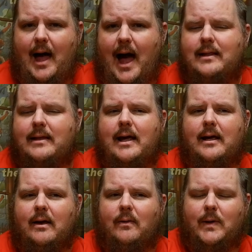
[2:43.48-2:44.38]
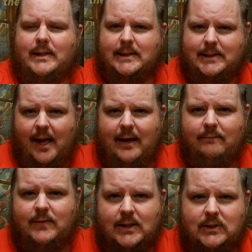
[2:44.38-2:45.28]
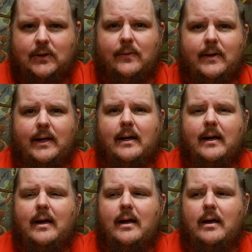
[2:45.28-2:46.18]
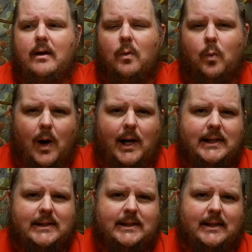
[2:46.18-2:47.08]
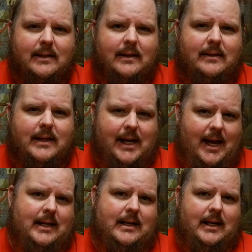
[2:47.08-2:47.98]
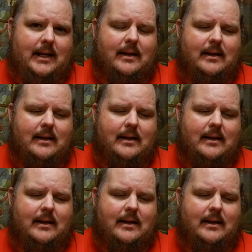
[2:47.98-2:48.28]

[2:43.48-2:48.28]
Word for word: I think what saved this story was the ending.